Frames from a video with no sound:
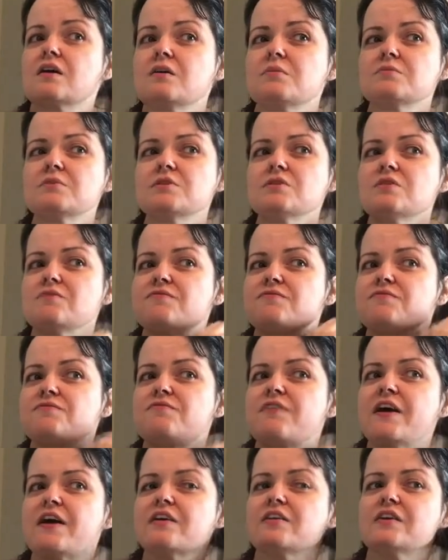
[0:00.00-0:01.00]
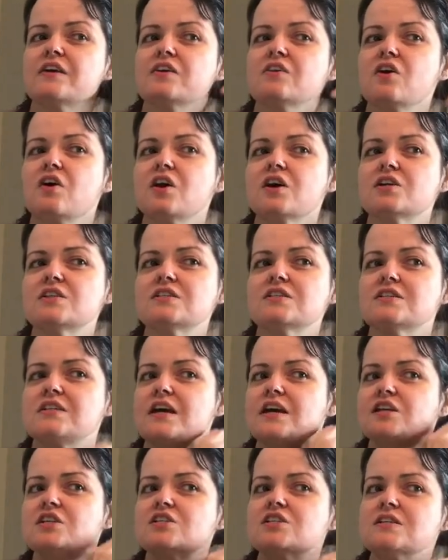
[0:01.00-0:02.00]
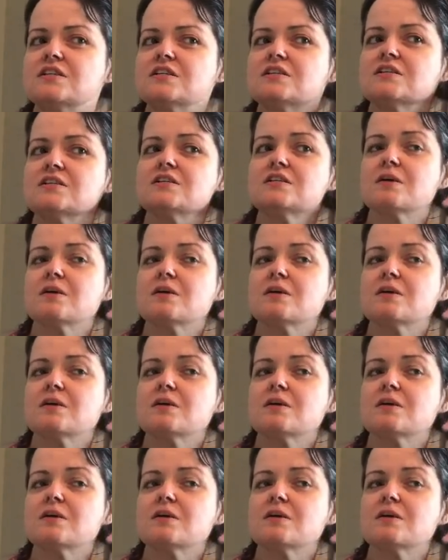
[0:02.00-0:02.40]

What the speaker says: doing fairly large sections.